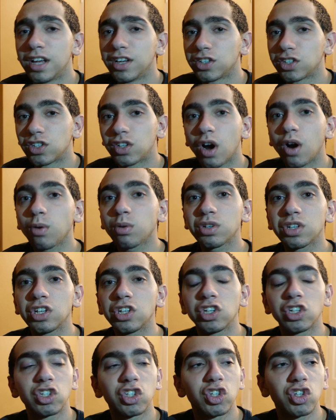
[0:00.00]
Star Wars is
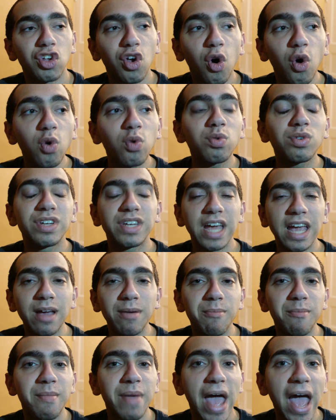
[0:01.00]
just so
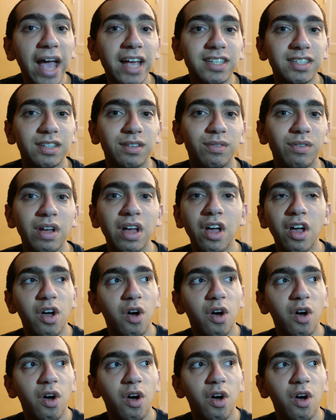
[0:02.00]
damn massive.